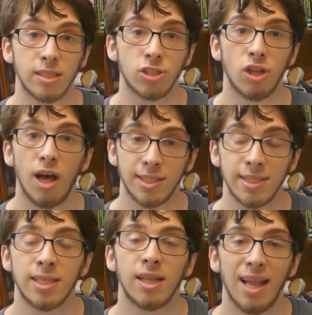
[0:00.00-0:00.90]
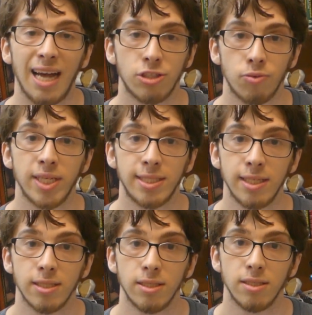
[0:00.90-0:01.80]
such losses in the last 3
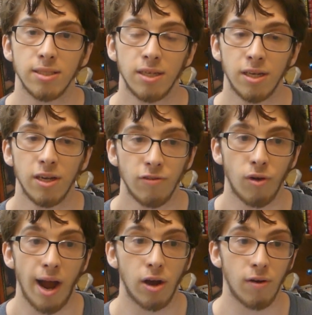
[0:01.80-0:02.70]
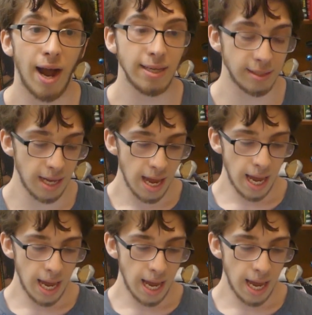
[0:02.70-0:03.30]
seasons for Alcaraz.